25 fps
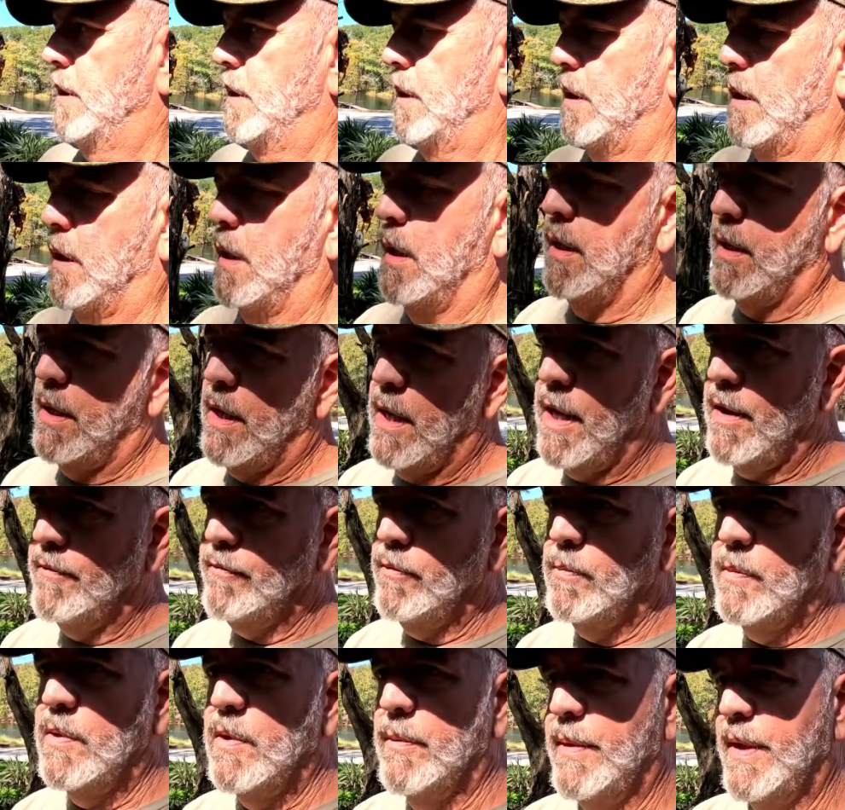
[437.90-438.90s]
Uh, have
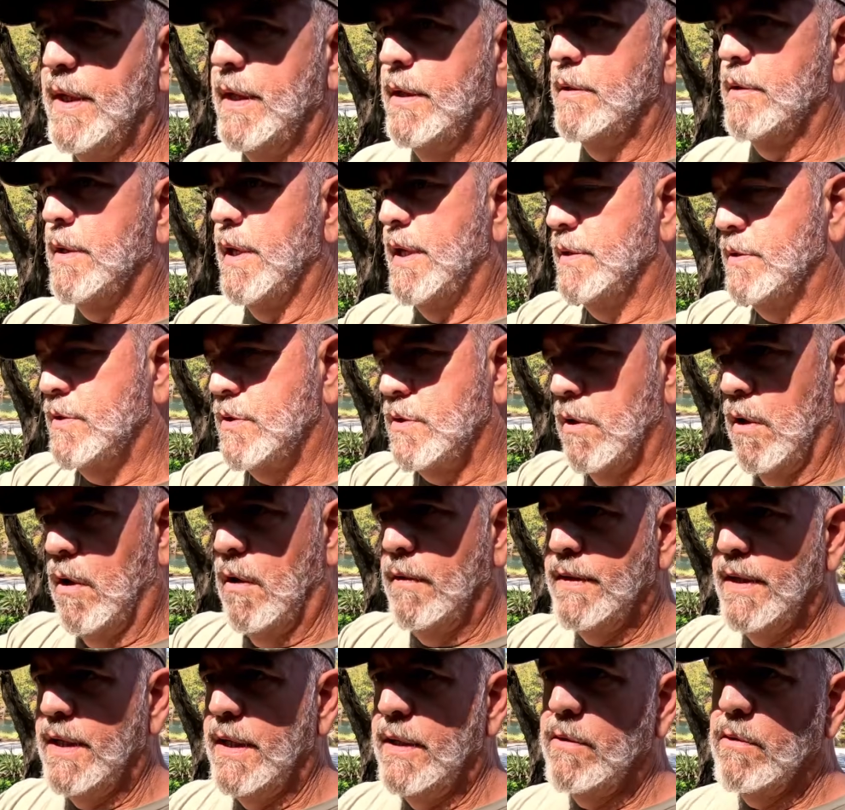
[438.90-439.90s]
them come in,
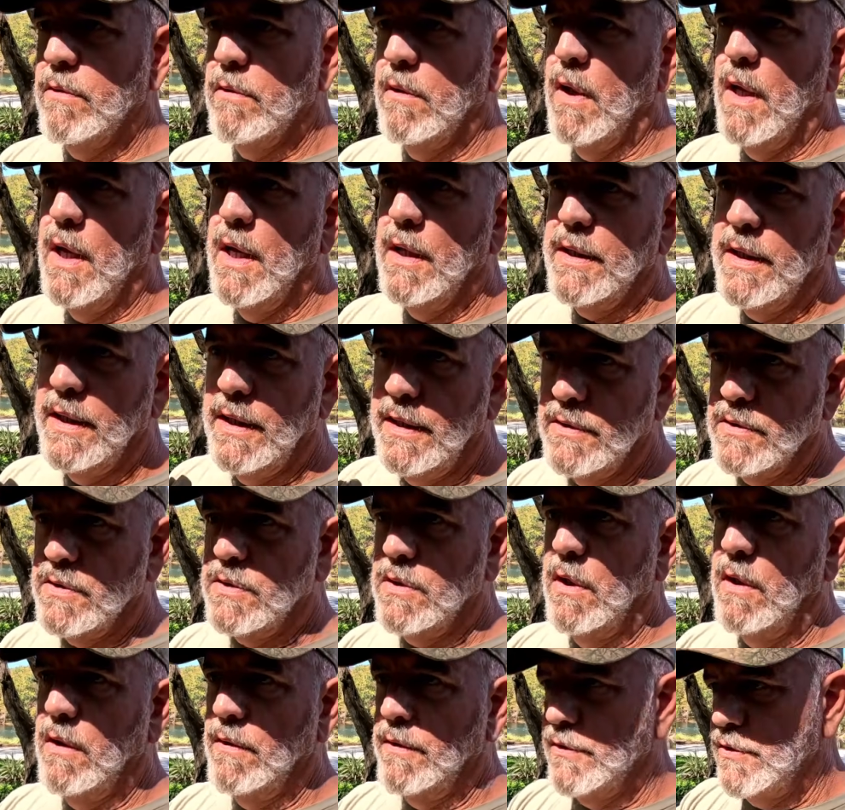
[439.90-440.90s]
install the interlock,
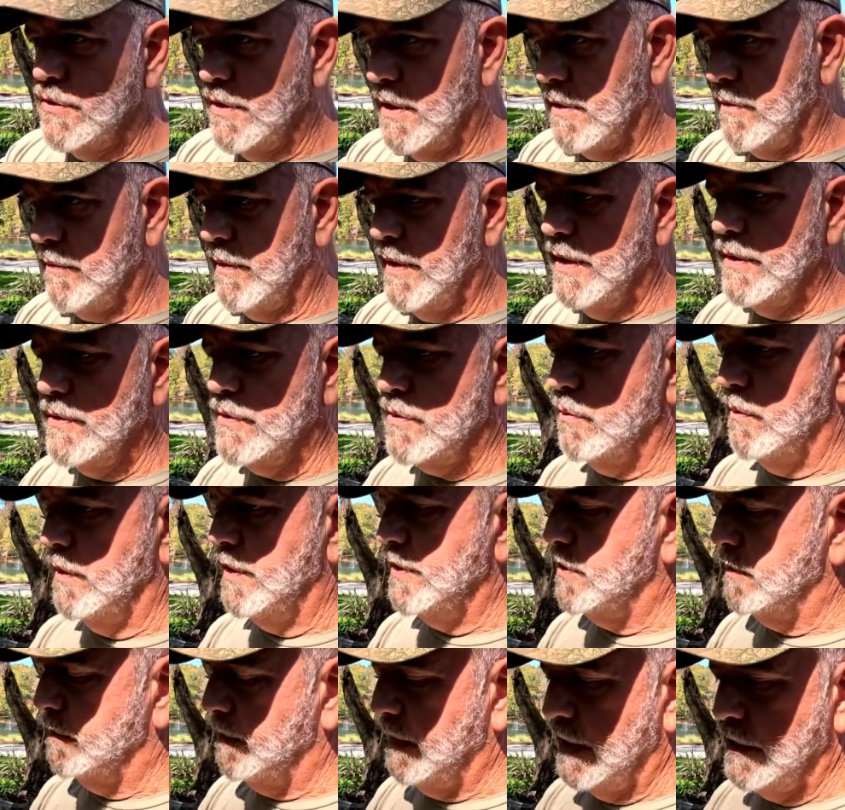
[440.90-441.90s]
install the generator
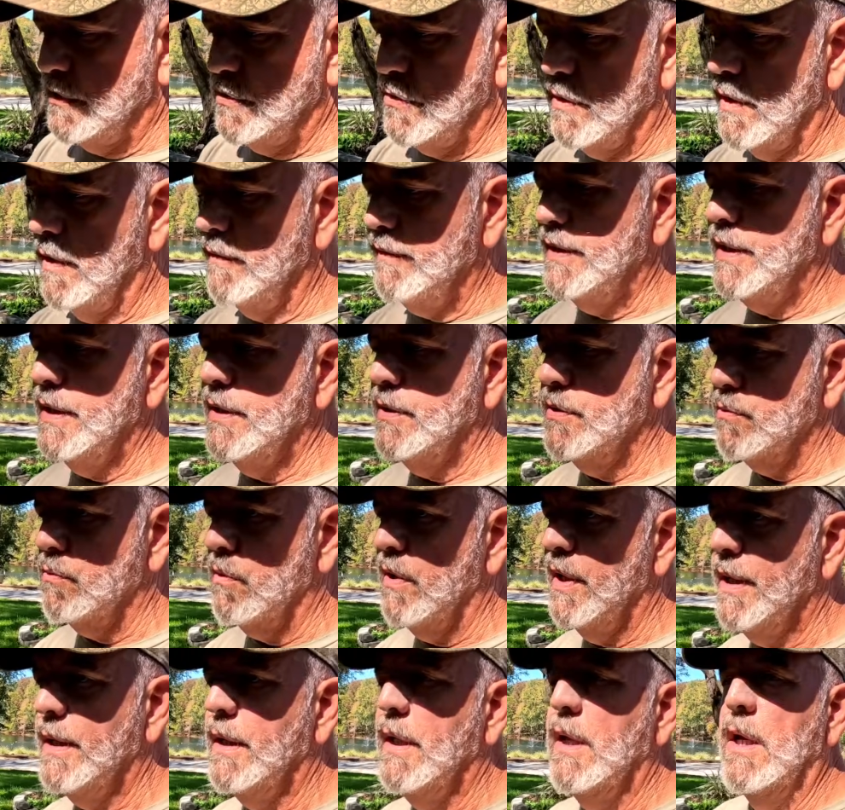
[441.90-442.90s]
switch, and make sure everything's
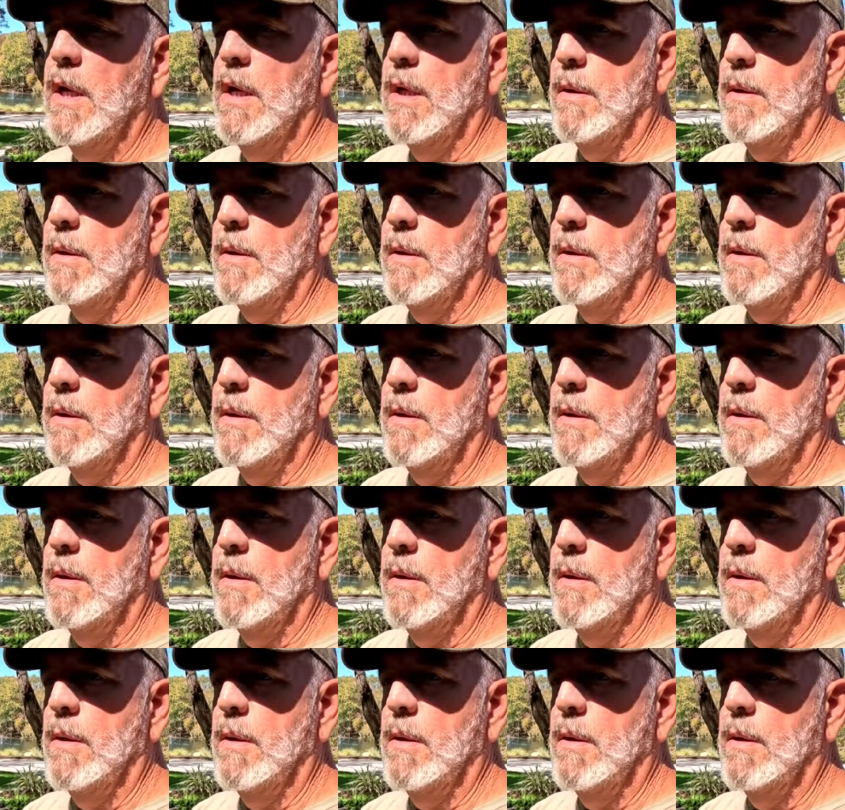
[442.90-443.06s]
right.